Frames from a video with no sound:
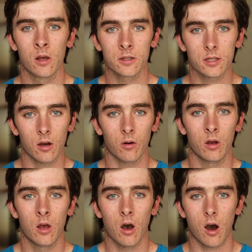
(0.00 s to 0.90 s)
So,
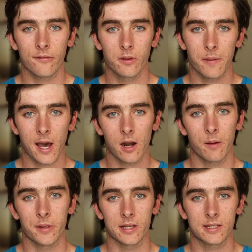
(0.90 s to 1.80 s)
off the bat,
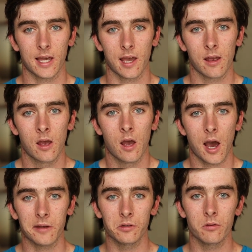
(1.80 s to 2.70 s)
I'm gonna say
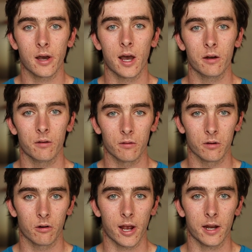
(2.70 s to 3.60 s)
I do not
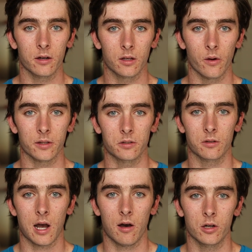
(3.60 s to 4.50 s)
regret going to
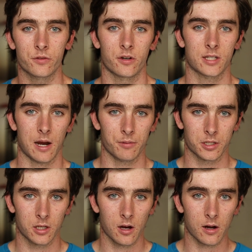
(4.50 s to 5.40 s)
college for
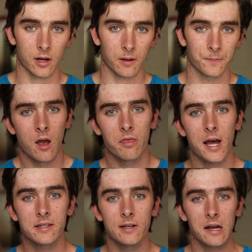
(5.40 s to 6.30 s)
cybersecurity.
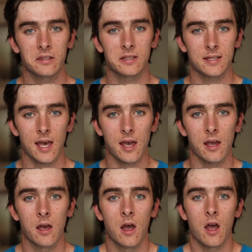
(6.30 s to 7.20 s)
That's not to
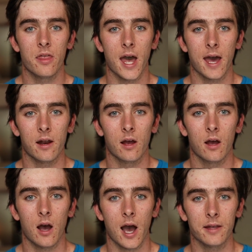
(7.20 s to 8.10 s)
say that
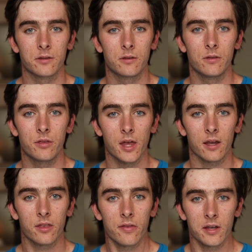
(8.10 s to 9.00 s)
I
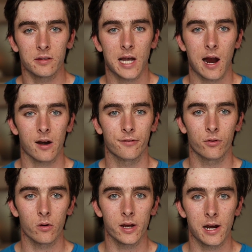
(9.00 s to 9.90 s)
think that the entire
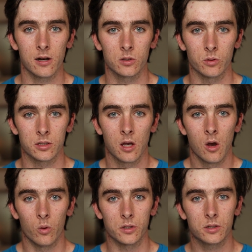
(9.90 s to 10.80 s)
four years was
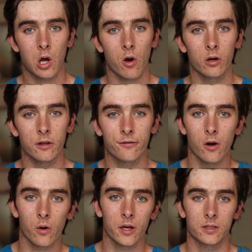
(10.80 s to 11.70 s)
was totally
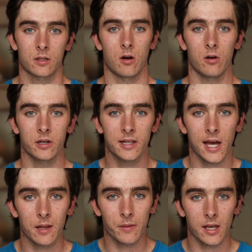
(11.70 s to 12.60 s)
focused on
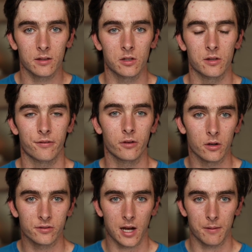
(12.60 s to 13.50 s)
getting me into the field
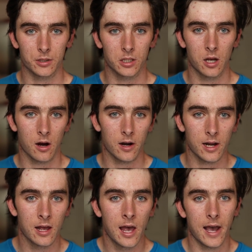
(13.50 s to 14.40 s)
of
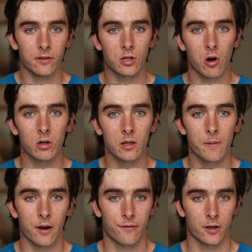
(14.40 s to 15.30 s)
cybersecurity and totally
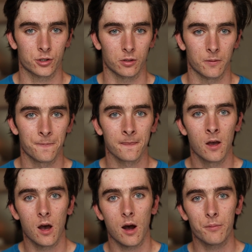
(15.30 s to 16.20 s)
beneficial.
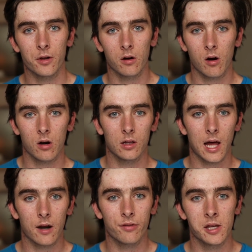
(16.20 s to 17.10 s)
Um, there are a
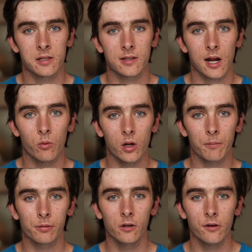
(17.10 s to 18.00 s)
lot of things that I would
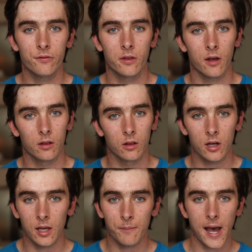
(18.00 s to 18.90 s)
improve.
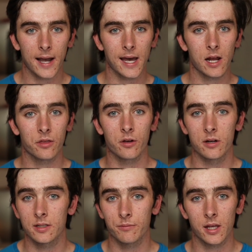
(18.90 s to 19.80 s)
Looking back at it, there are
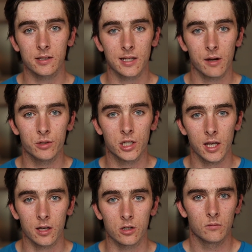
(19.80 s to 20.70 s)
some things that I would
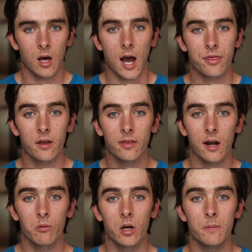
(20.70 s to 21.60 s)
change. I think that
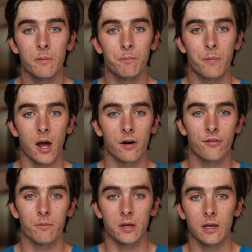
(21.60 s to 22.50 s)
it would have been better
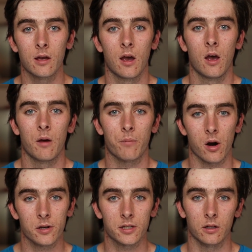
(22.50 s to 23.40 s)
for me
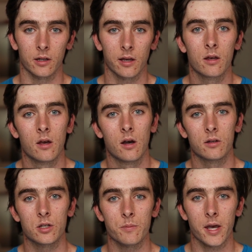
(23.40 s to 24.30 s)
personally
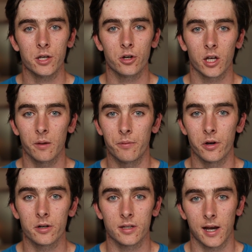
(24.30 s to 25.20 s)
to major in
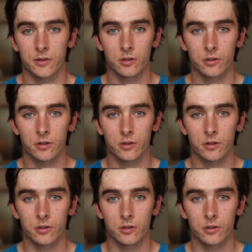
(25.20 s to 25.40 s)
computer science